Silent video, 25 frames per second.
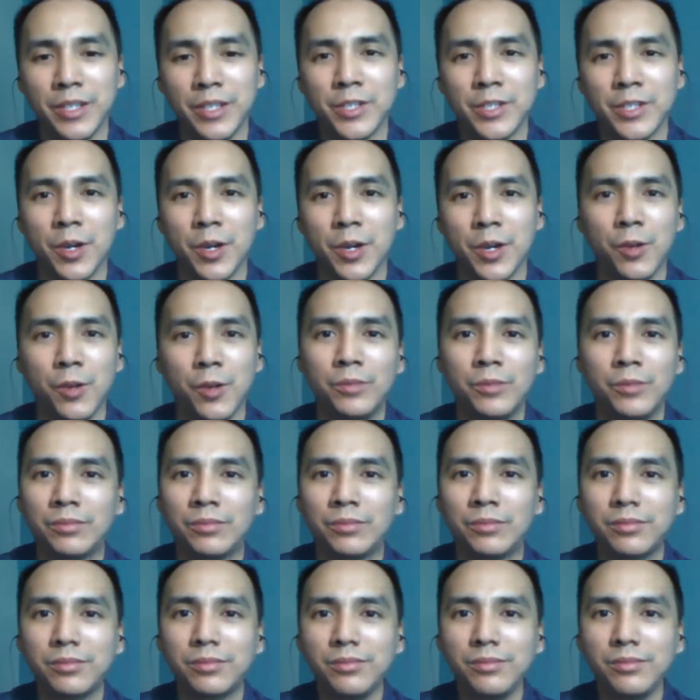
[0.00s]
So
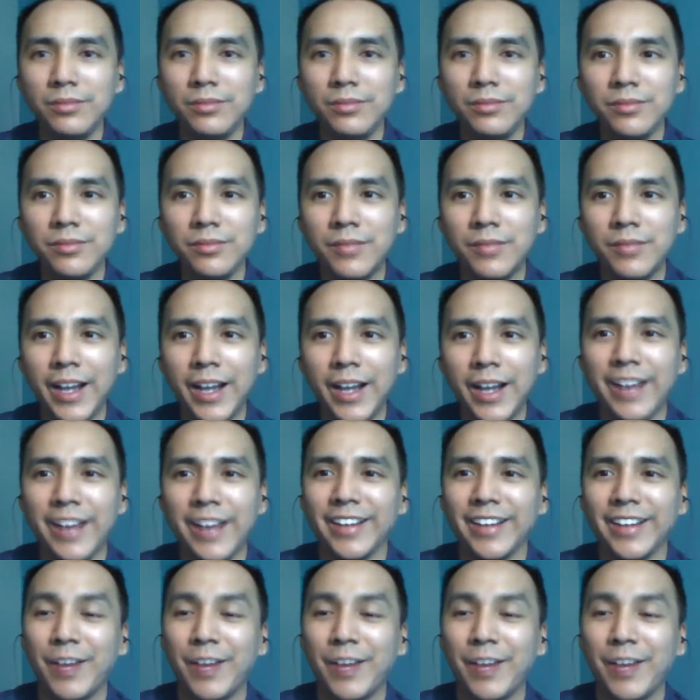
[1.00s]

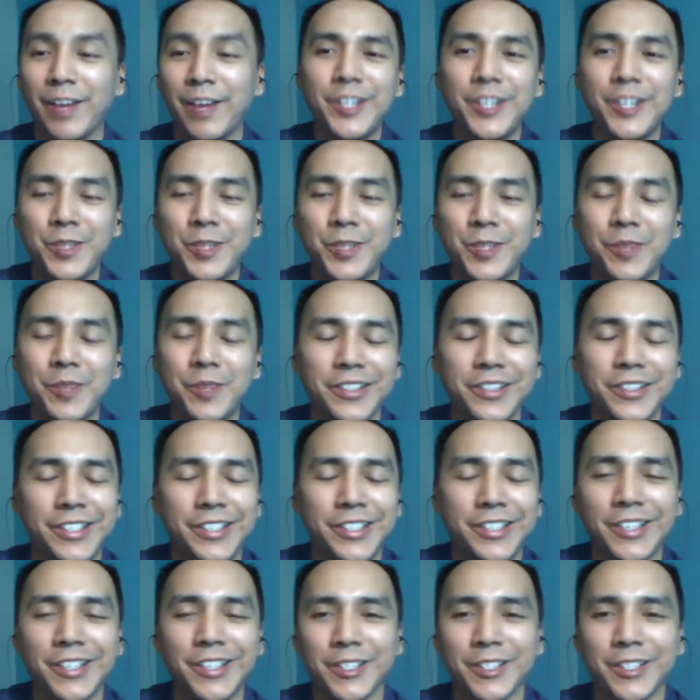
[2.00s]
I wish I knew more
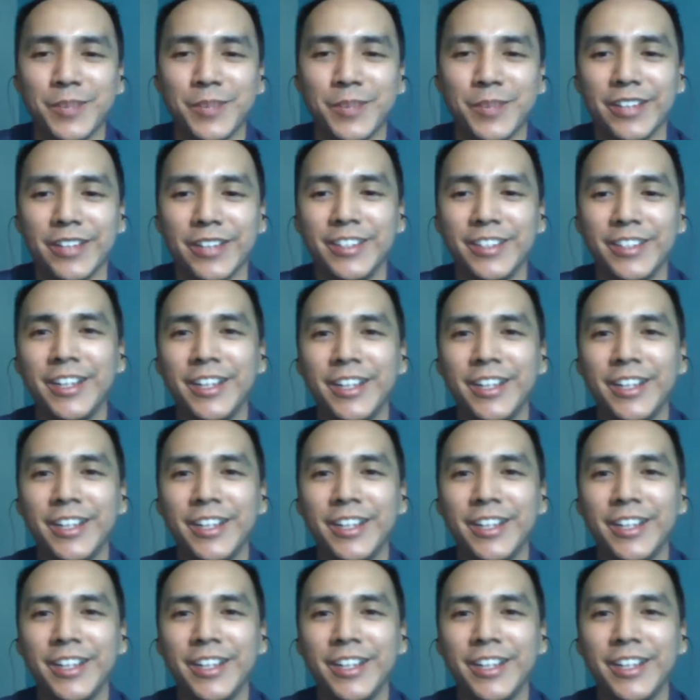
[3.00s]
details, but